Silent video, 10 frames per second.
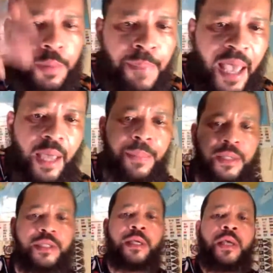
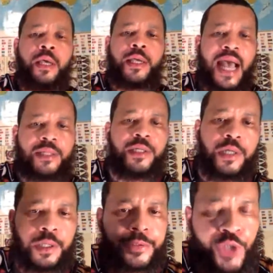babies and got the
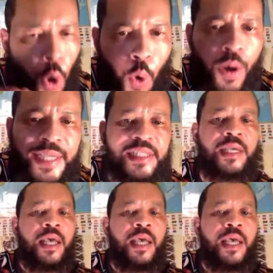toys,